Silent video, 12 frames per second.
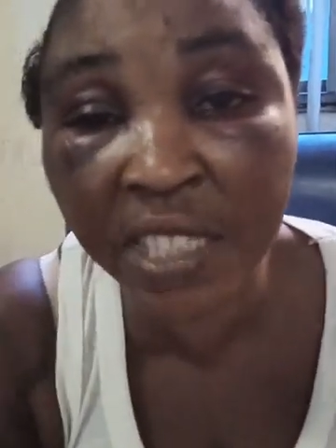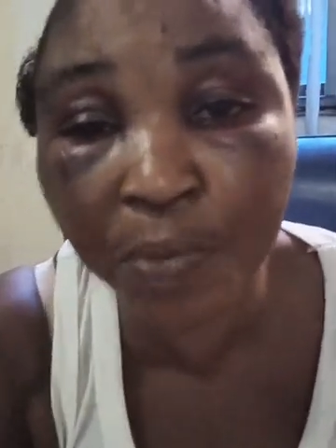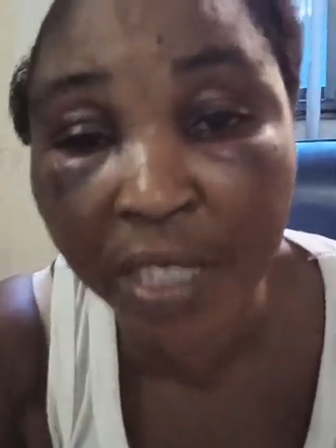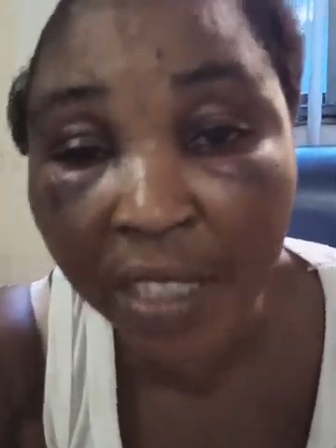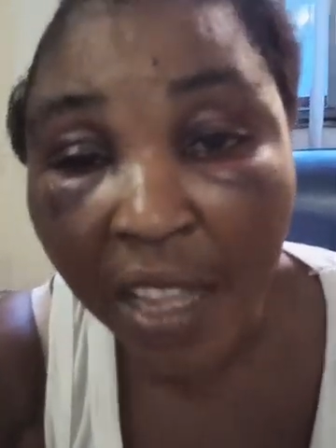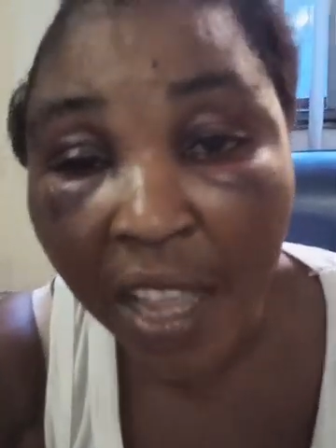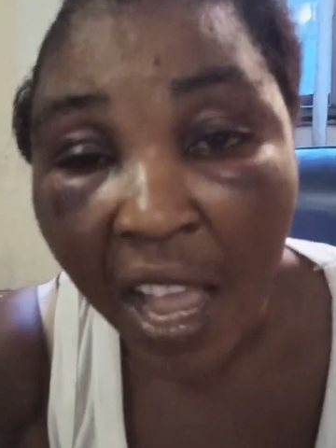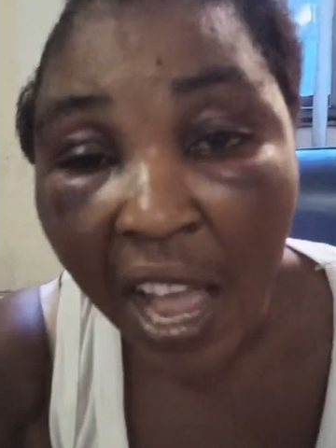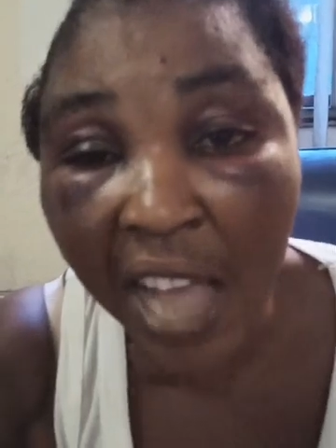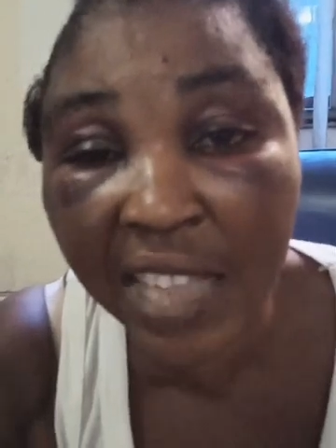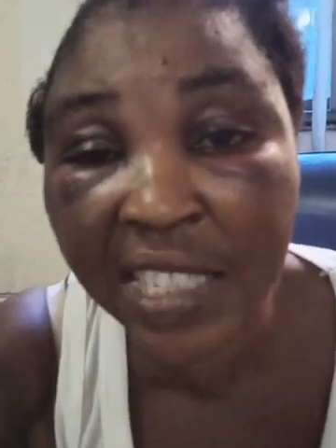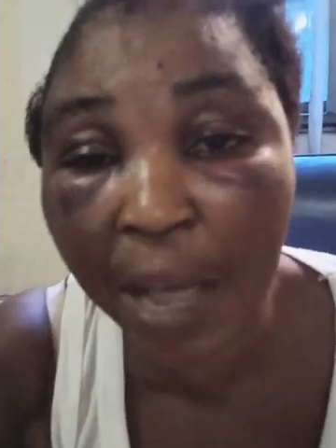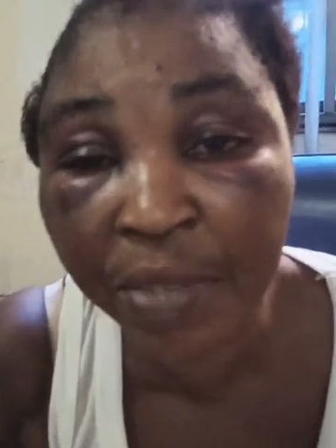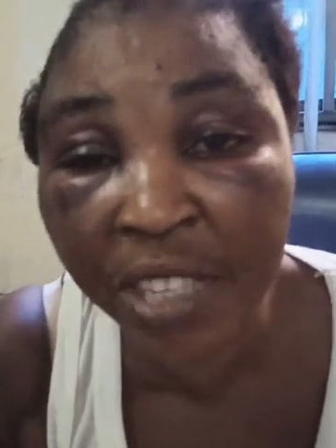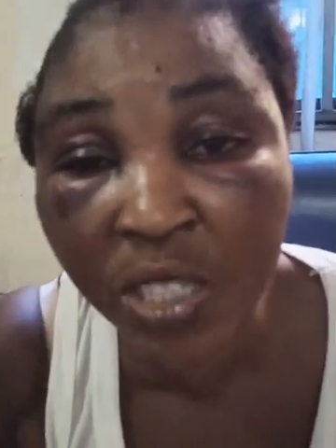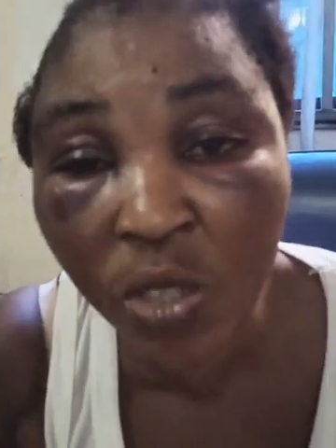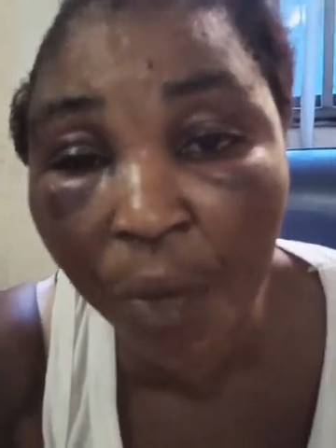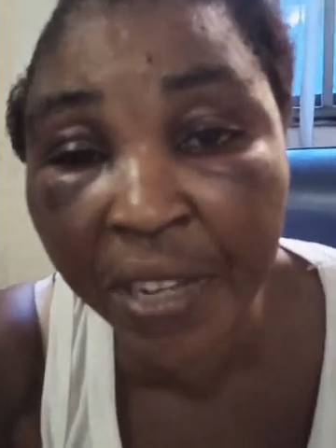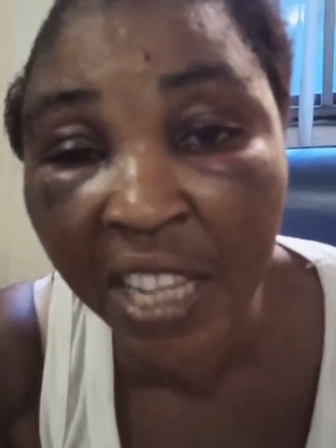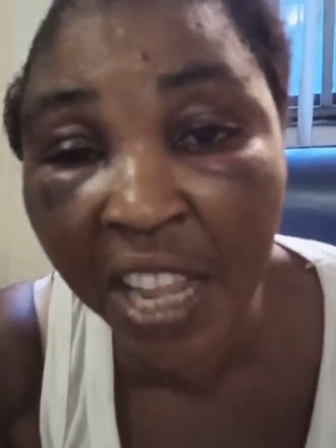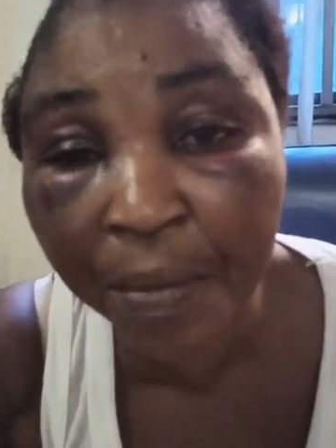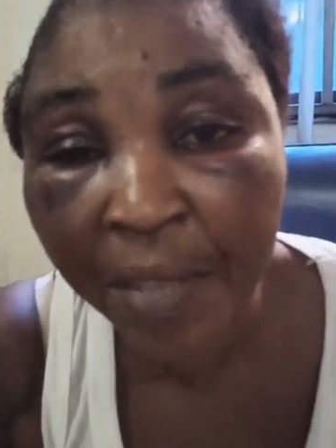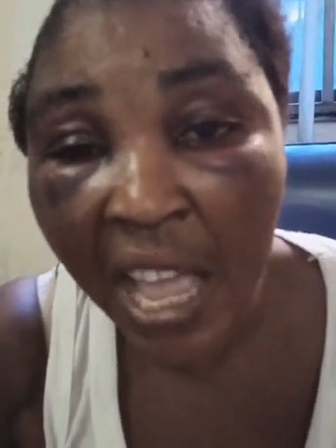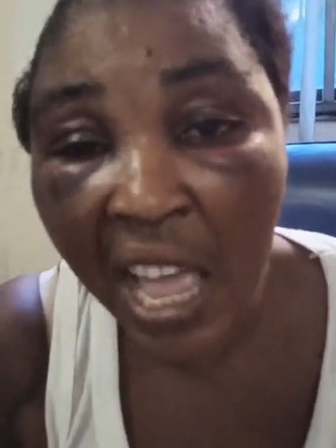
me and said, I'm disturbing them.